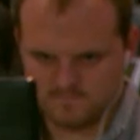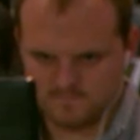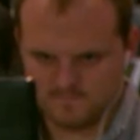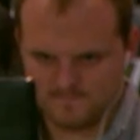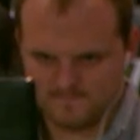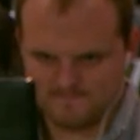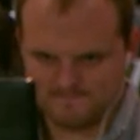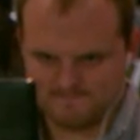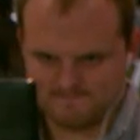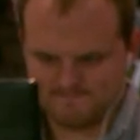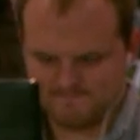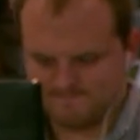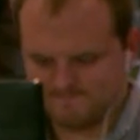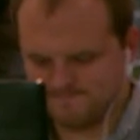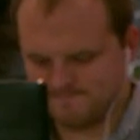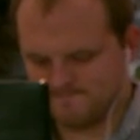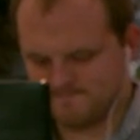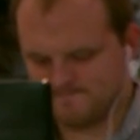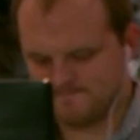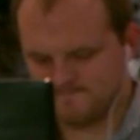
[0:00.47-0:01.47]

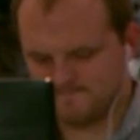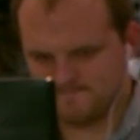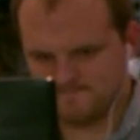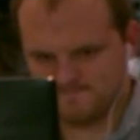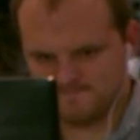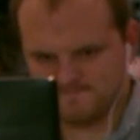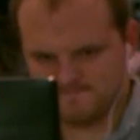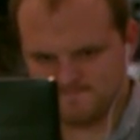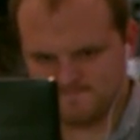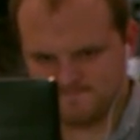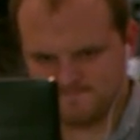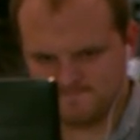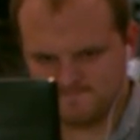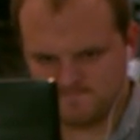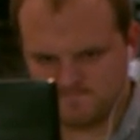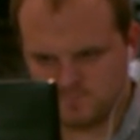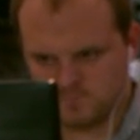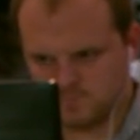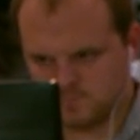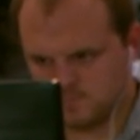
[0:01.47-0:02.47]

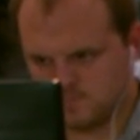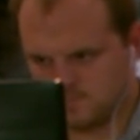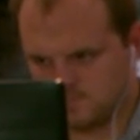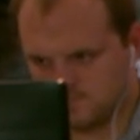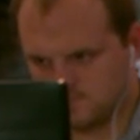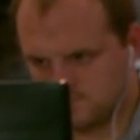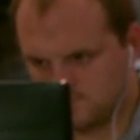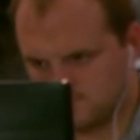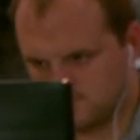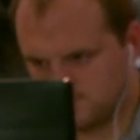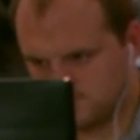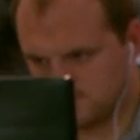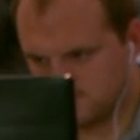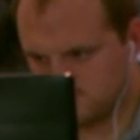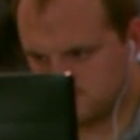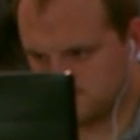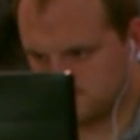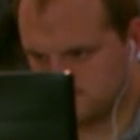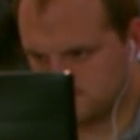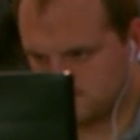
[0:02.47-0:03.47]

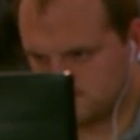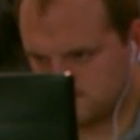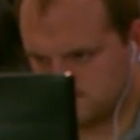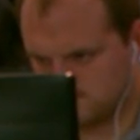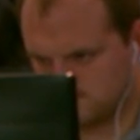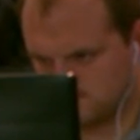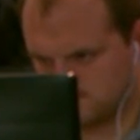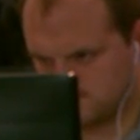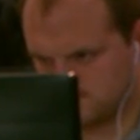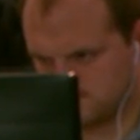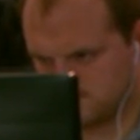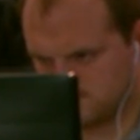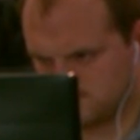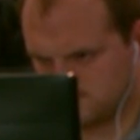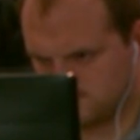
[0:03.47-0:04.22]
(not speaking)